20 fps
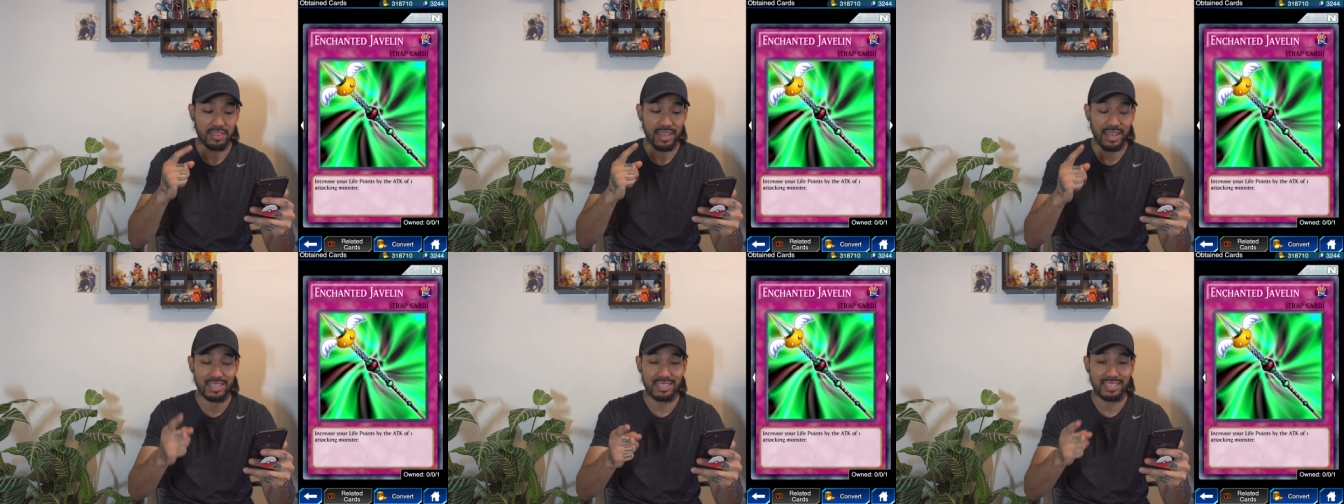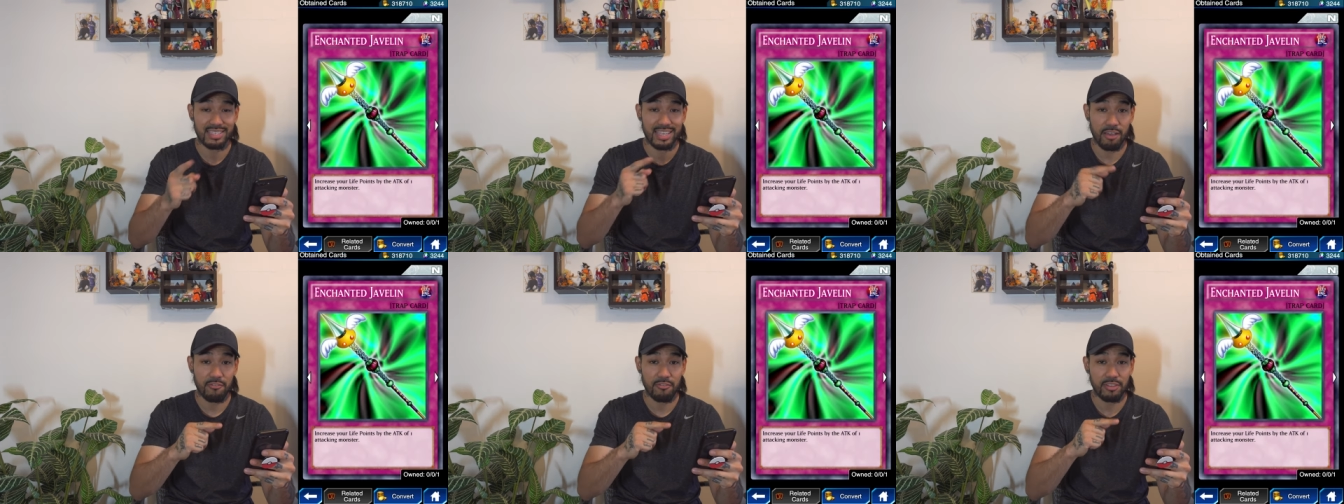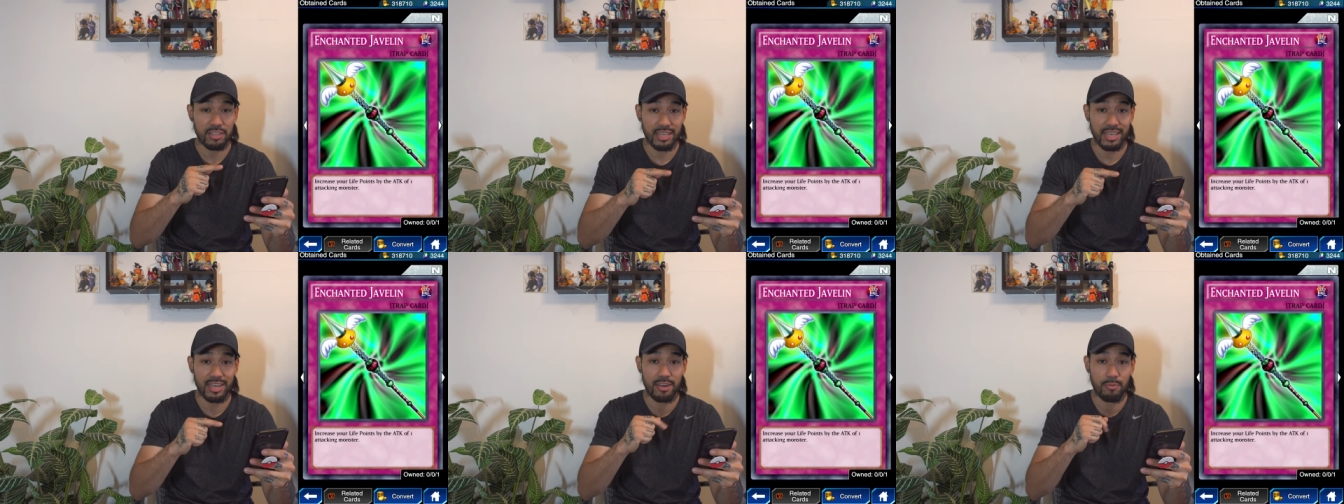That's
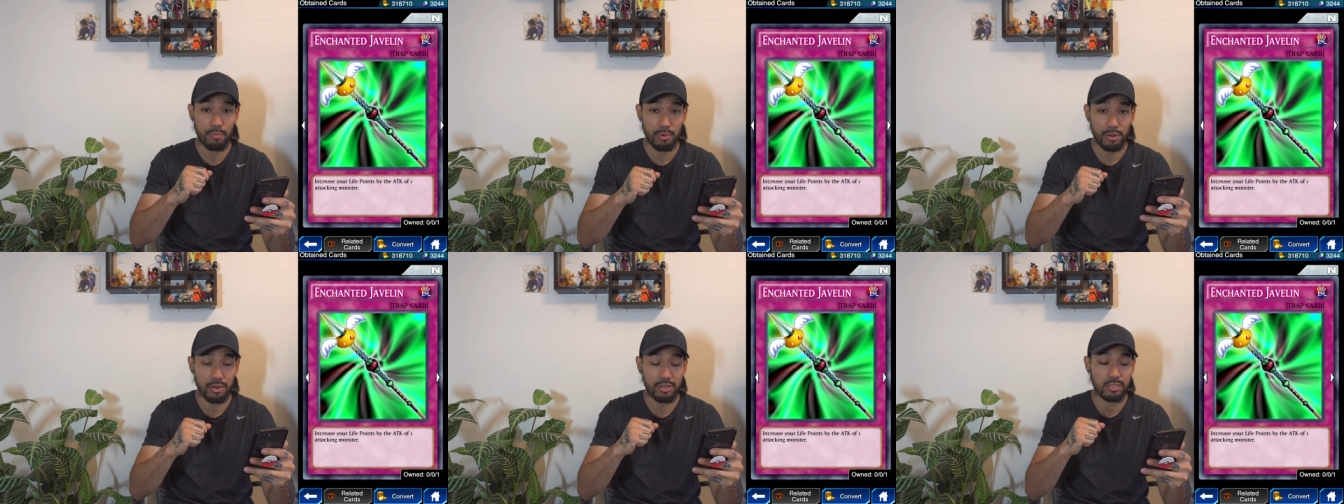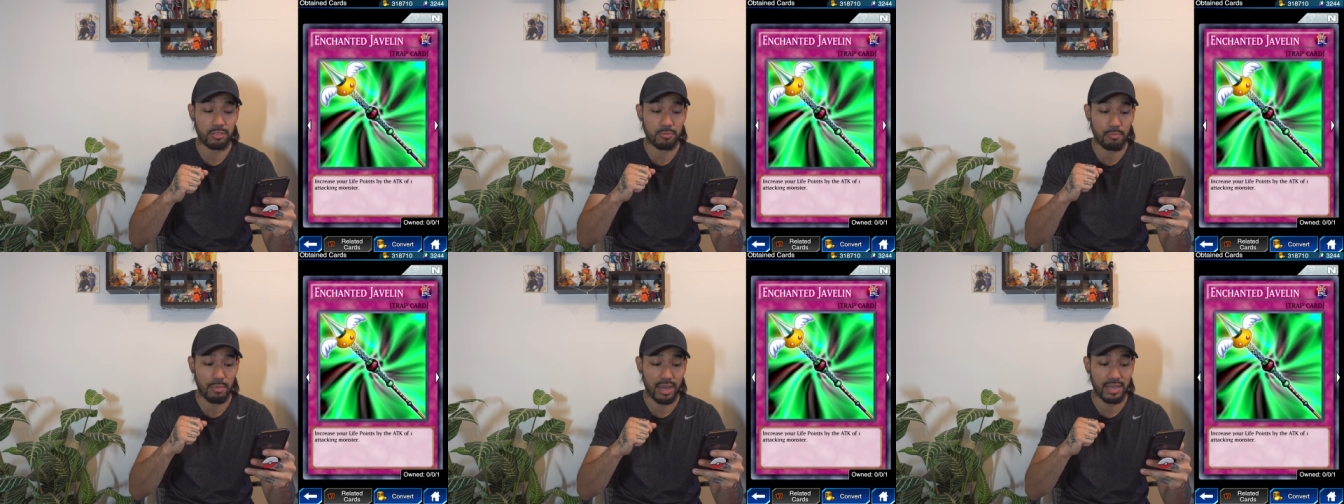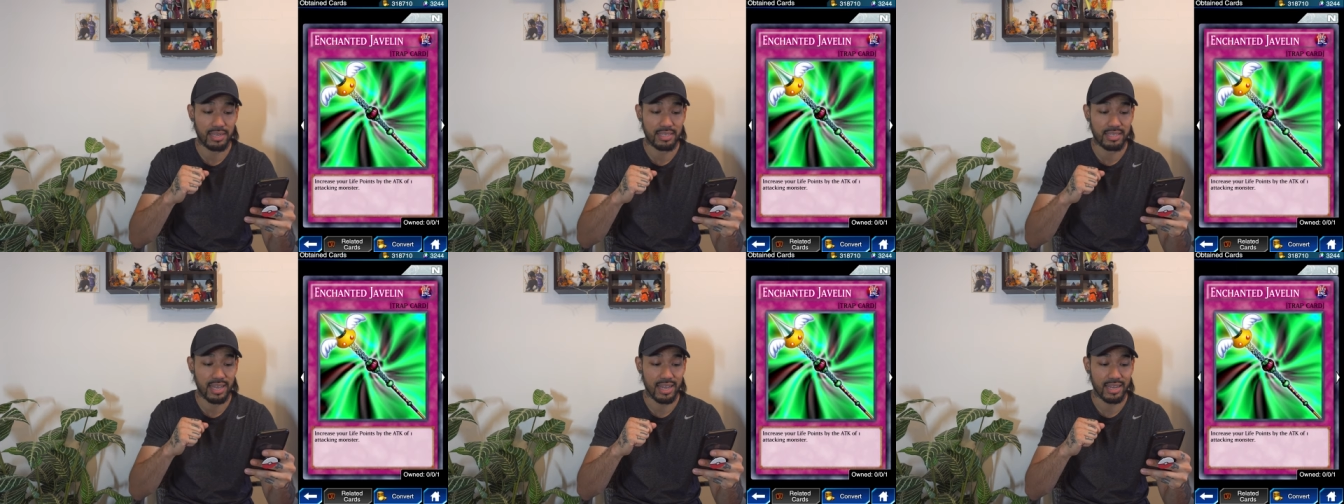definitely getting put into
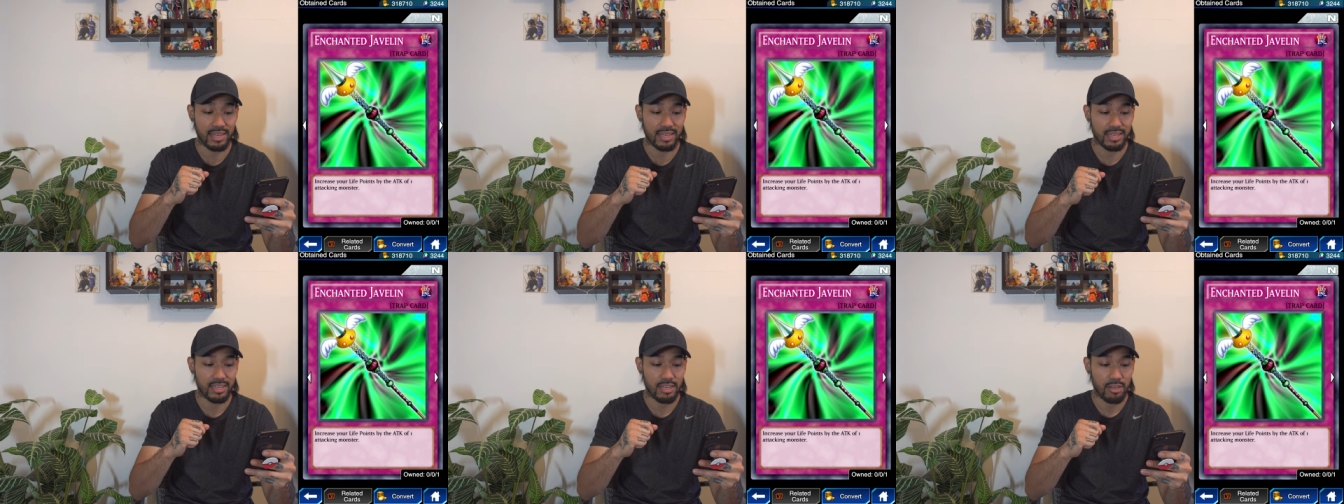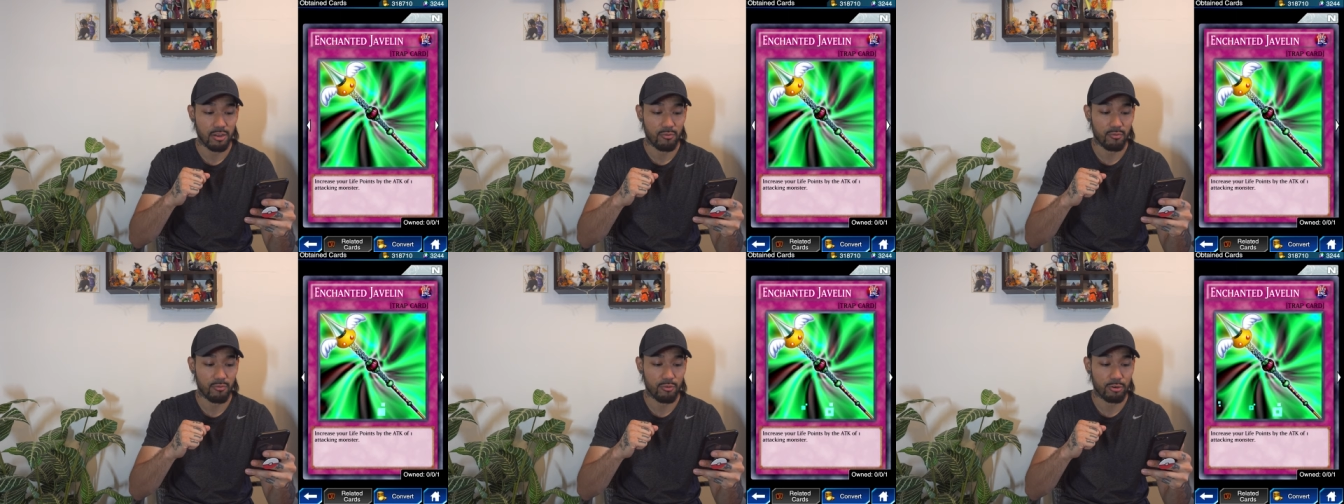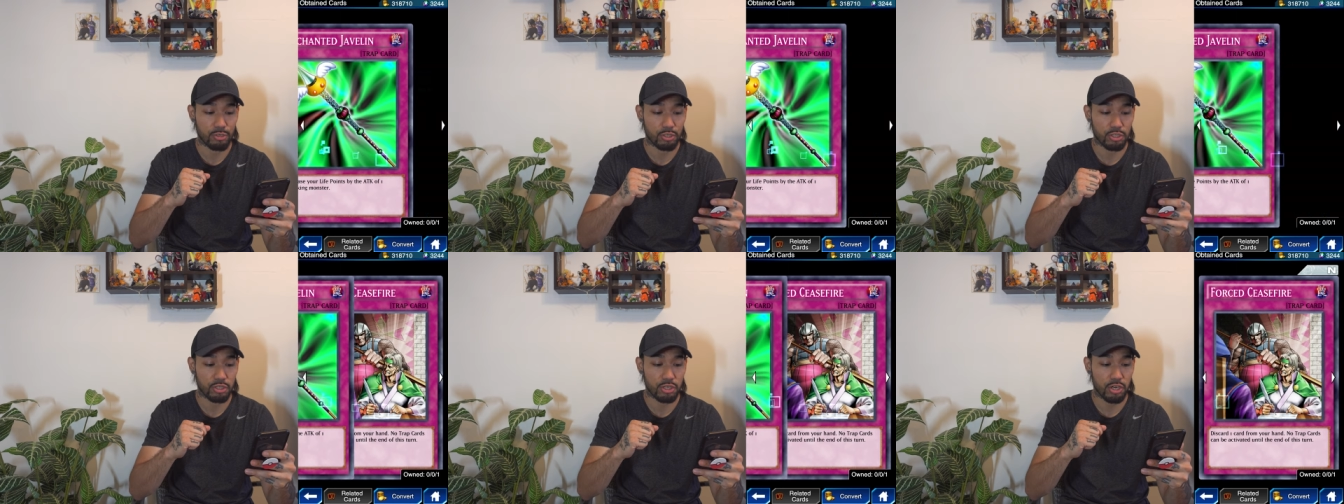my deck
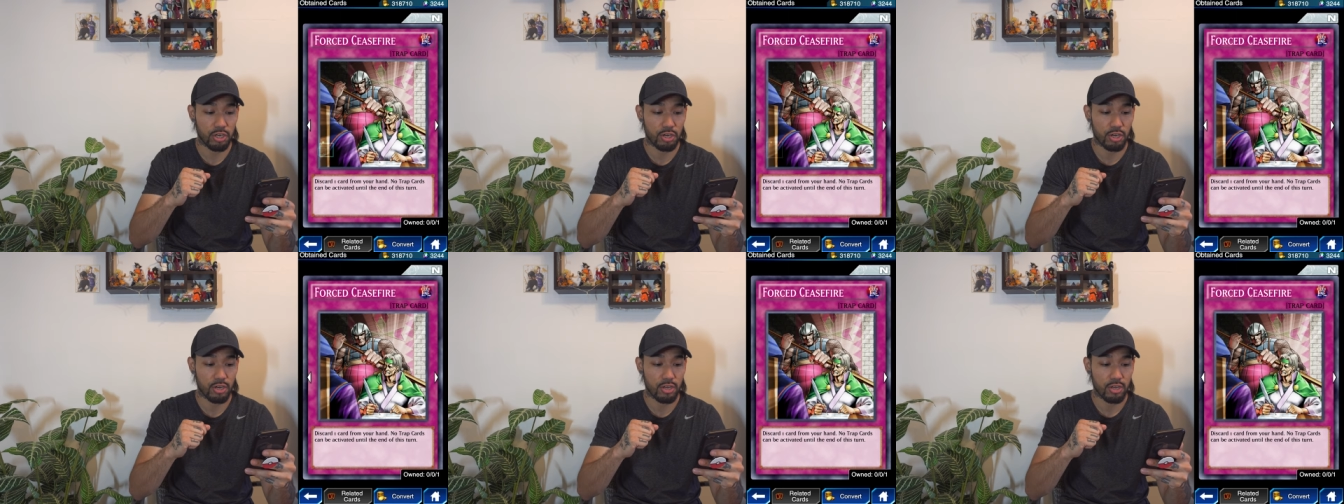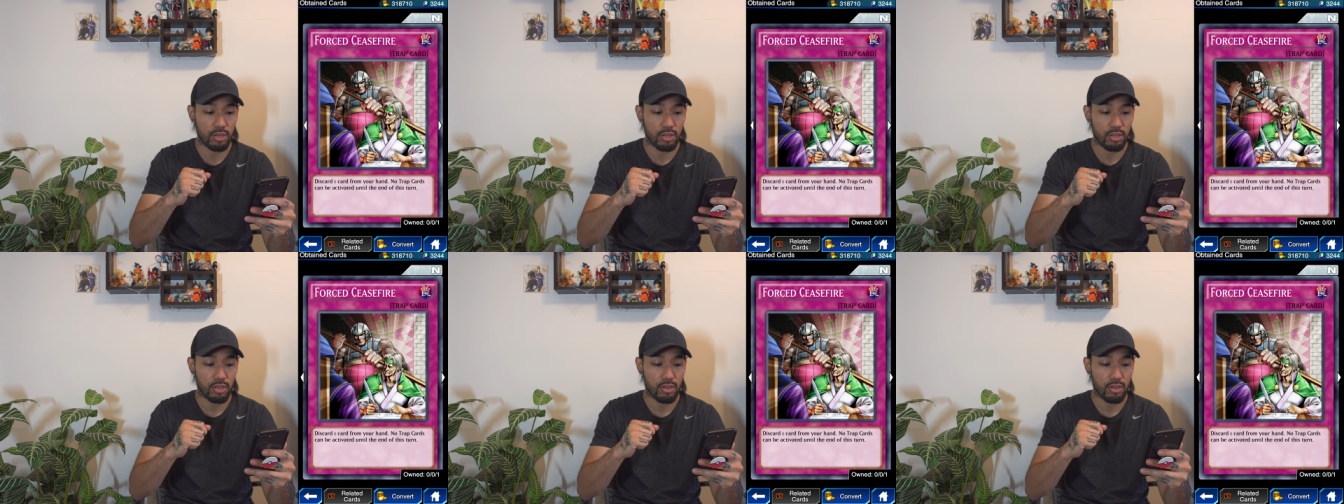for sure.